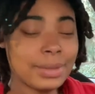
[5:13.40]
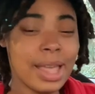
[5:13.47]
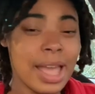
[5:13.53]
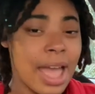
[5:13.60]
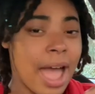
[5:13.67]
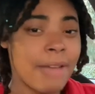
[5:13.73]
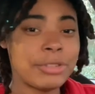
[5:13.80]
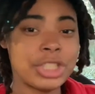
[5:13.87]

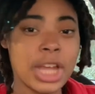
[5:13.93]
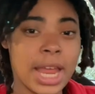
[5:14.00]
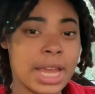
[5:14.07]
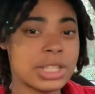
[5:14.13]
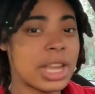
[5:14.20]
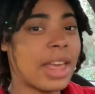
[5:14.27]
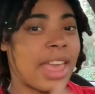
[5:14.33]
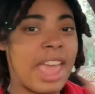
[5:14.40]
I've
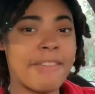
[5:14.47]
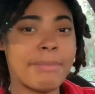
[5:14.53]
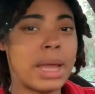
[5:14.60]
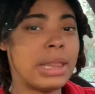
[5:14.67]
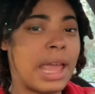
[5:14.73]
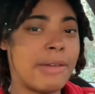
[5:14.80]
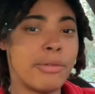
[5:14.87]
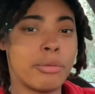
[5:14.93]
changed. I gave my
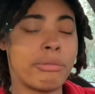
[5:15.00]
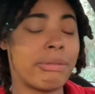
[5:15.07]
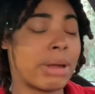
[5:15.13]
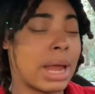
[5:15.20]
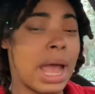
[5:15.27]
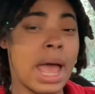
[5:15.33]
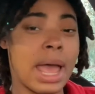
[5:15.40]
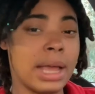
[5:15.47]
life over to
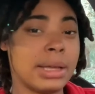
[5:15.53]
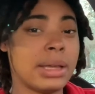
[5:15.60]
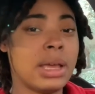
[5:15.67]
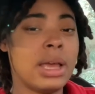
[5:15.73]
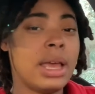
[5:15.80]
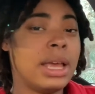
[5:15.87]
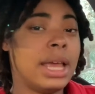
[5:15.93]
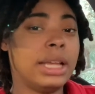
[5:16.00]
God.
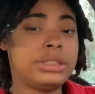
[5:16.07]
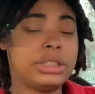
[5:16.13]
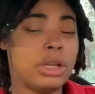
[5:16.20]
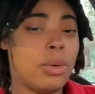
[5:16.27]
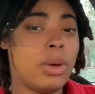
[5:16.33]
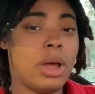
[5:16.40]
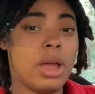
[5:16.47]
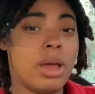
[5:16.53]
So
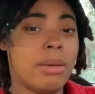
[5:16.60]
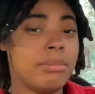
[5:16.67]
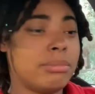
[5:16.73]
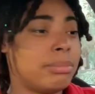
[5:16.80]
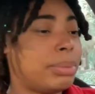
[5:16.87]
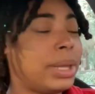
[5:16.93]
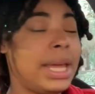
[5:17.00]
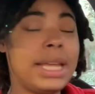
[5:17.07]
um
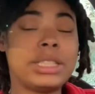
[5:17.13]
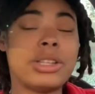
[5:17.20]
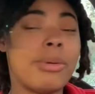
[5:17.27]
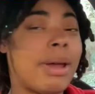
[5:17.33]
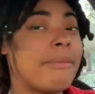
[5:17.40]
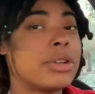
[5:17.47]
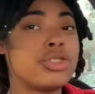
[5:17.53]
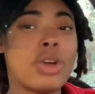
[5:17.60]
please don't
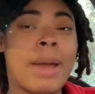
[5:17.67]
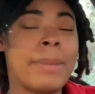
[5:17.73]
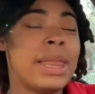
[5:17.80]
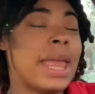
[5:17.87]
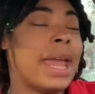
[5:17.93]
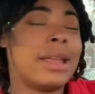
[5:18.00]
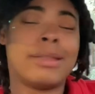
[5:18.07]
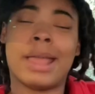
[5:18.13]
ever try me
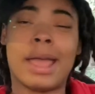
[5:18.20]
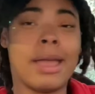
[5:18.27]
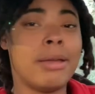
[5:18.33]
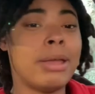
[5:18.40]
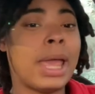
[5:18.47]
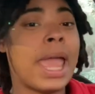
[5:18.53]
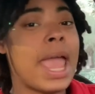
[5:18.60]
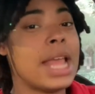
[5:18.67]
like that.
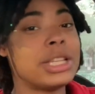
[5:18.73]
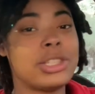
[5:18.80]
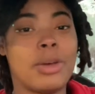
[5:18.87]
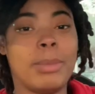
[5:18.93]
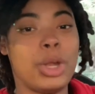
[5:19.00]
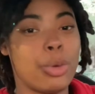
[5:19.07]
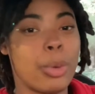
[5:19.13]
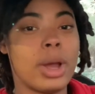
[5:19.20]
In so
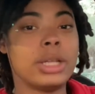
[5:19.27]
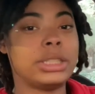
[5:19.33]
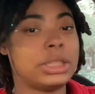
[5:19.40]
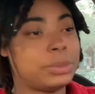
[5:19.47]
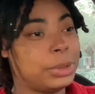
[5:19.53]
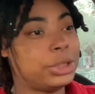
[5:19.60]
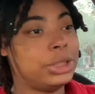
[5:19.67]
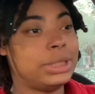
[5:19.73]
many words, that's
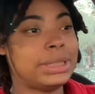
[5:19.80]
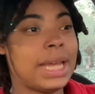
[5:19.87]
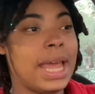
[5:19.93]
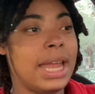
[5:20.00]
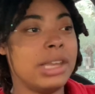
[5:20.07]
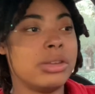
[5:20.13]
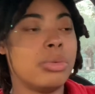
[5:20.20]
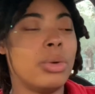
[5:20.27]
what she
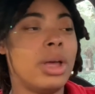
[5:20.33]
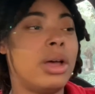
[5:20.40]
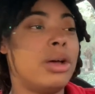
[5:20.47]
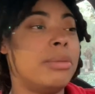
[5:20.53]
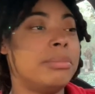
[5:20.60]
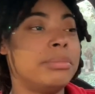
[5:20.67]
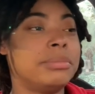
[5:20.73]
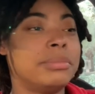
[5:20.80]
said. And
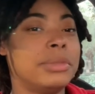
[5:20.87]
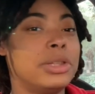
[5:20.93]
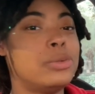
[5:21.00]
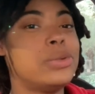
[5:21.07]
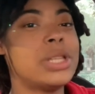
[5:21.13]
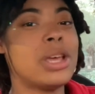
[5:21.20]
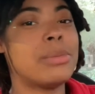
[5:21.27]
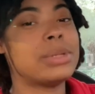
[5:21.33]
um
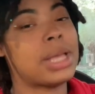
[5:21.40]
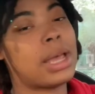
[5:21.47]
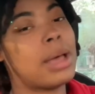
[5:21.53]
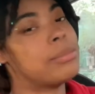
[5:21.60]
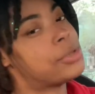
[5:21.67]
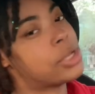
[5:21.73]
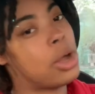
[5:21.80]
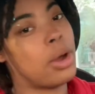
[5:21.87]
Lucille was like,
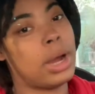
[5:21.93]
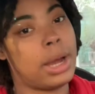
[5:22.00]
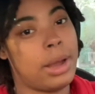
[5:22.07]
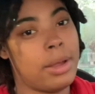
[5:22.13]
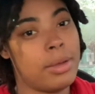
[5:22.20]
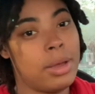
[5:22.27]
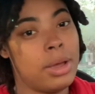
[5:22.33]
I'm sorry.